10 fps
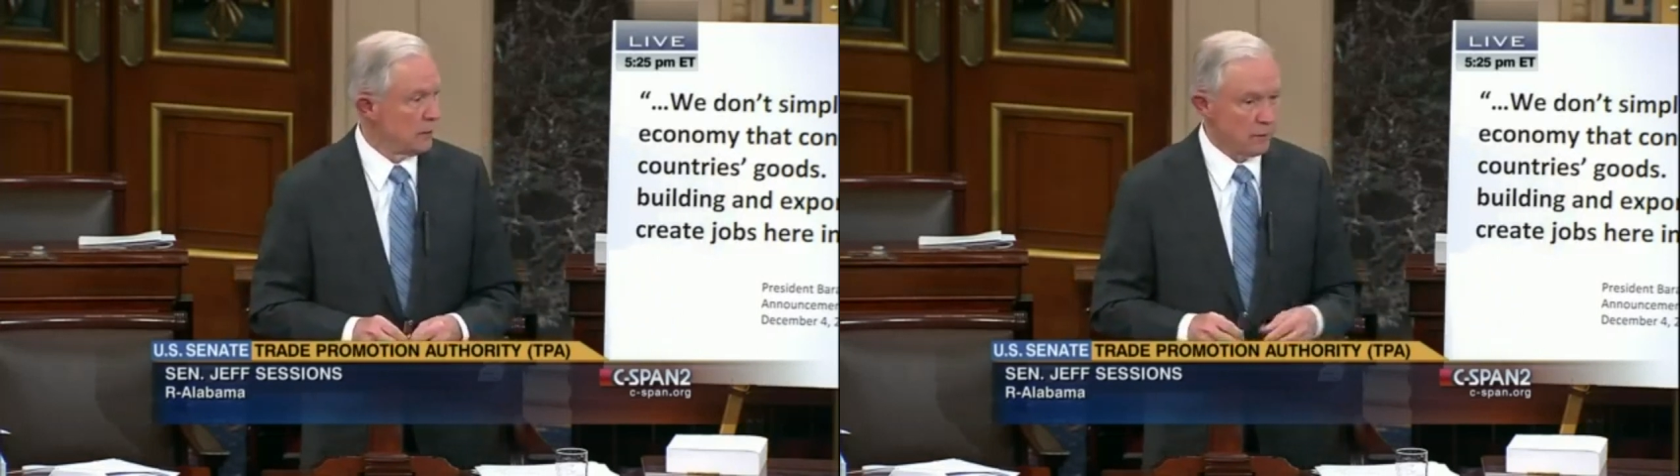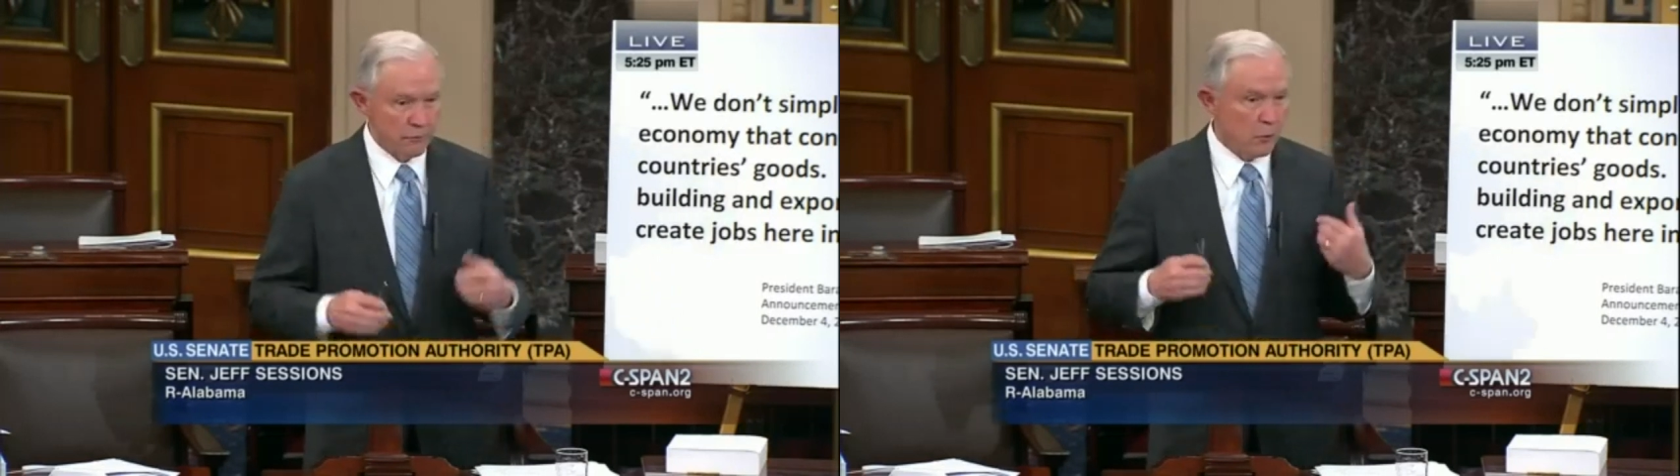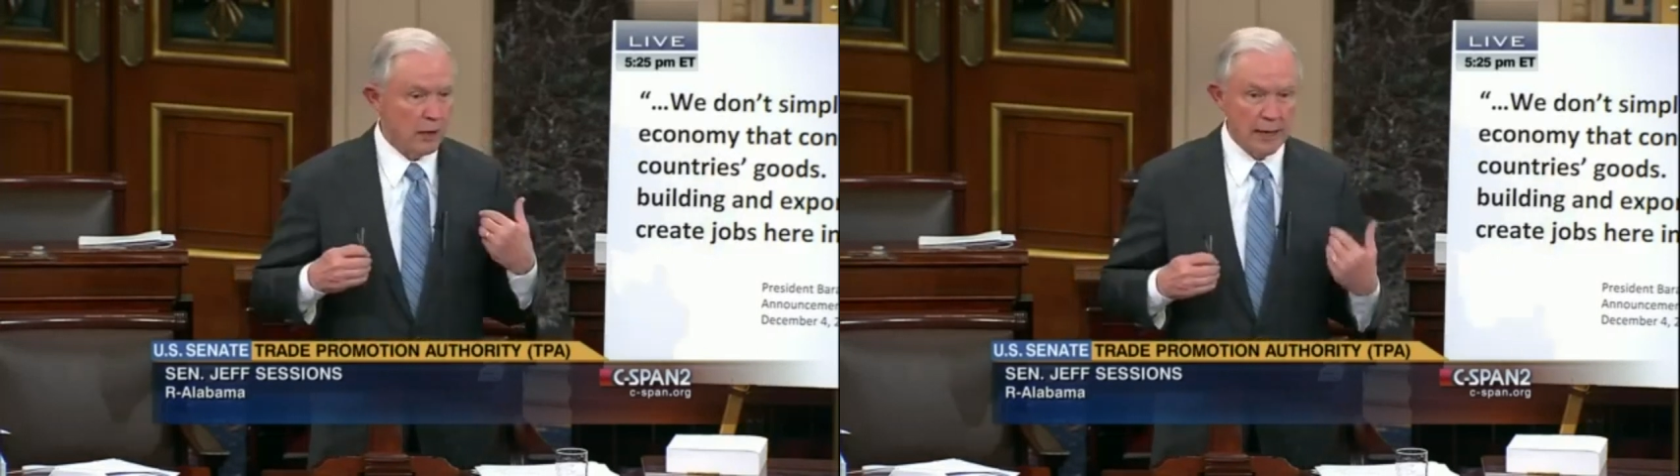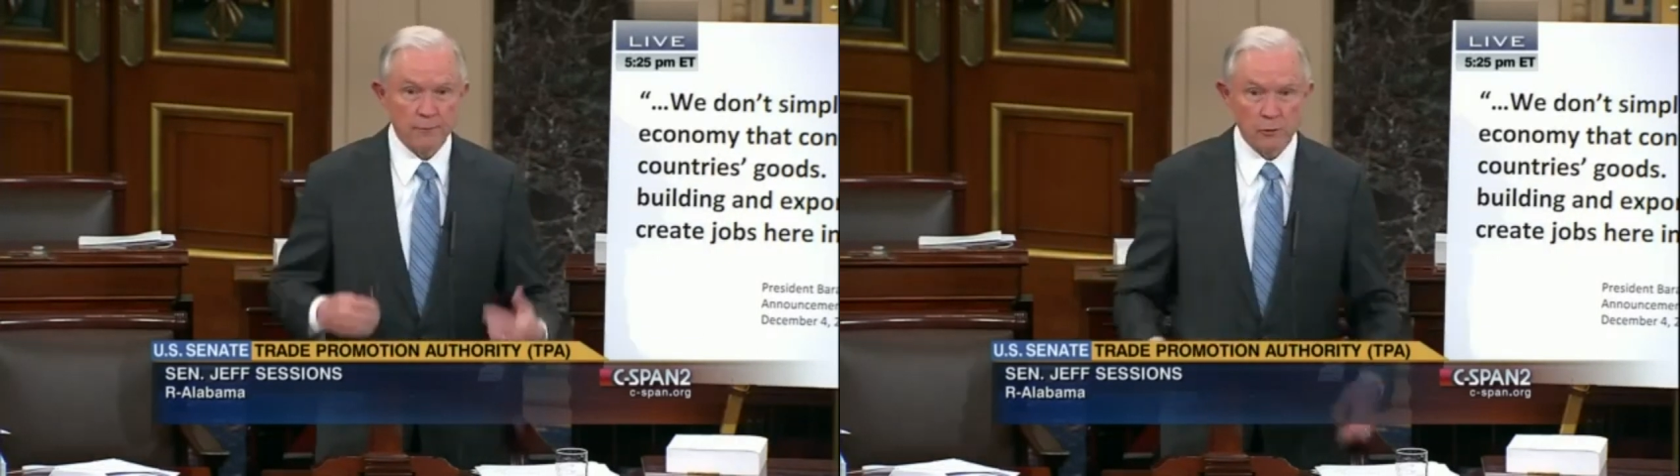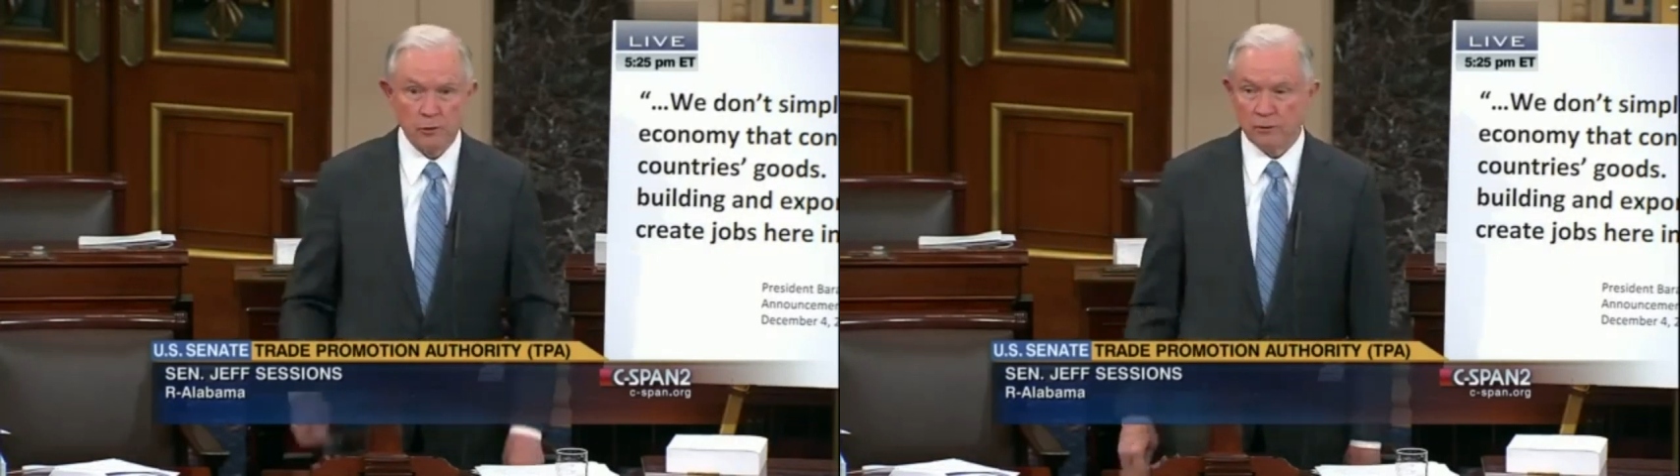before
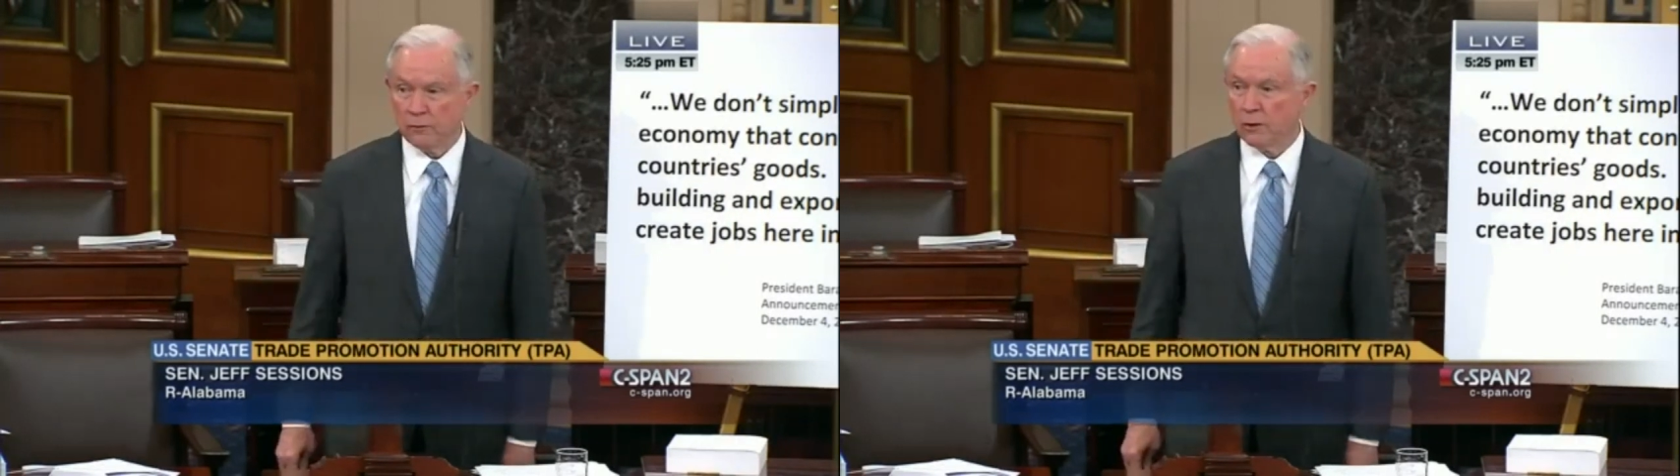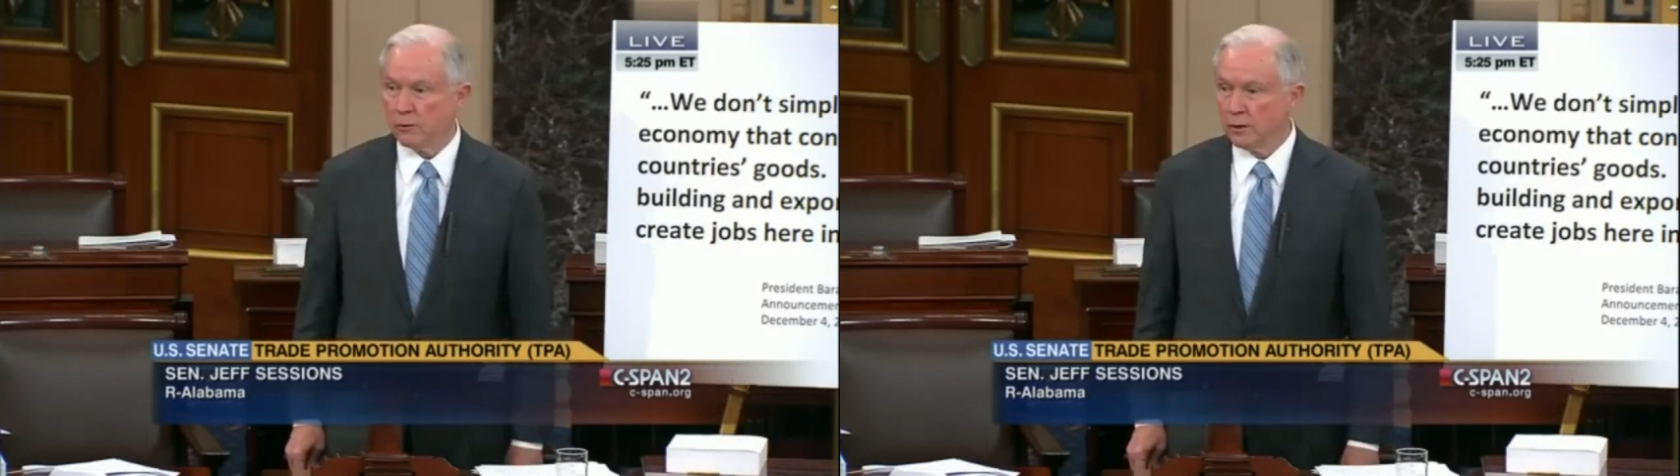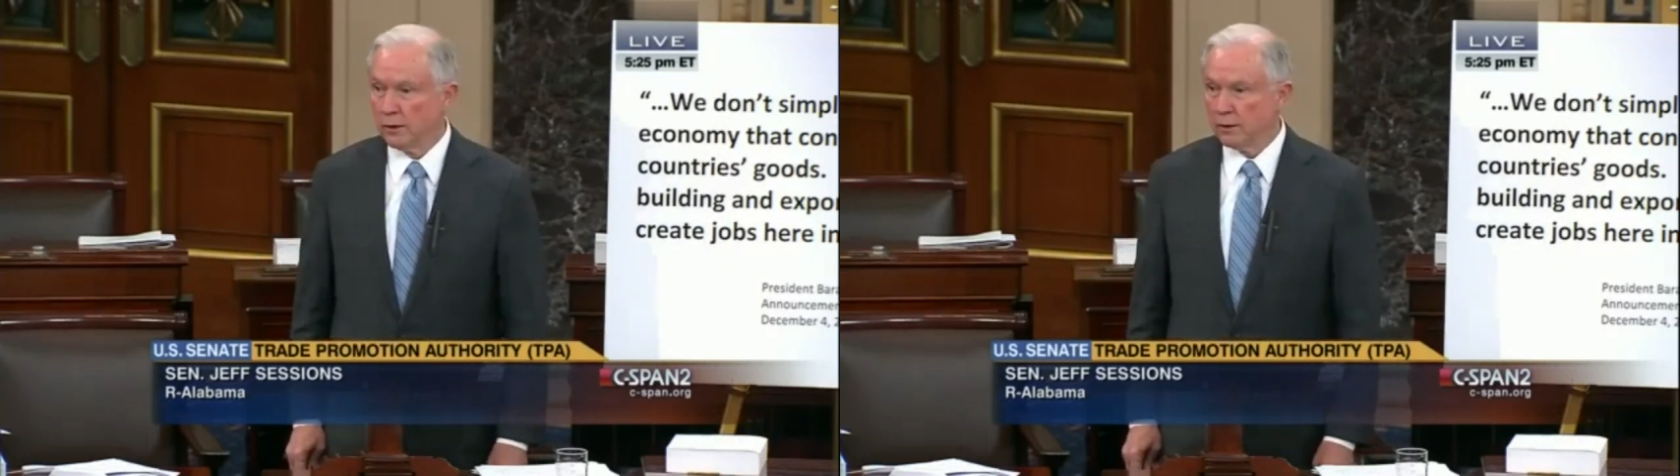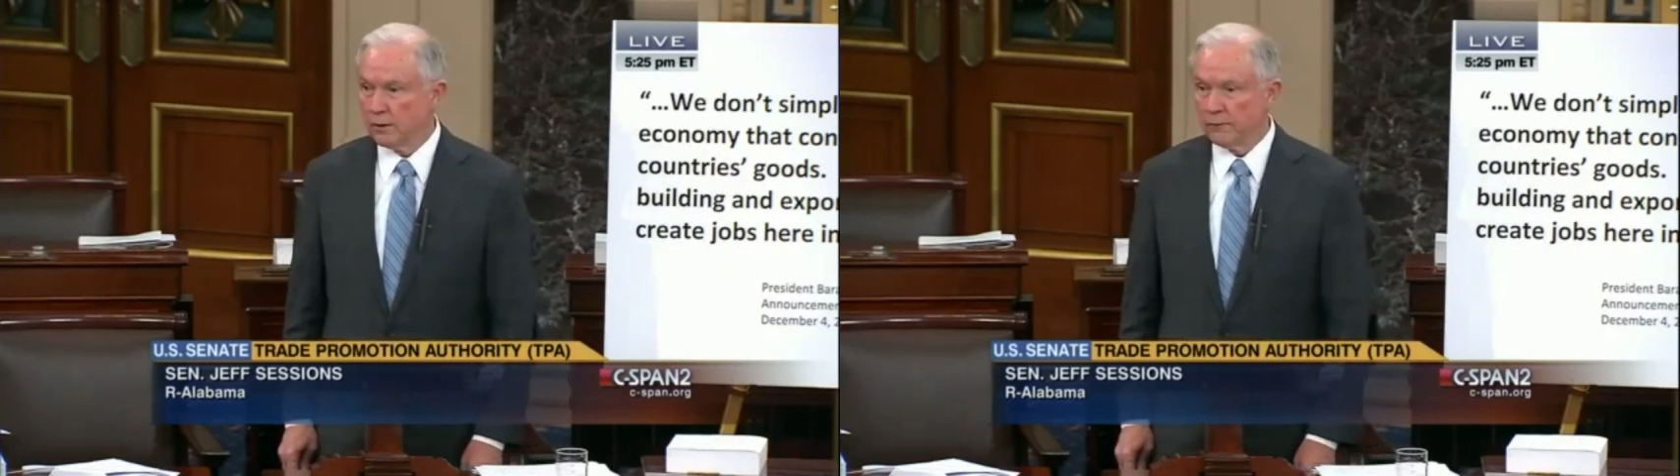I'm going to vote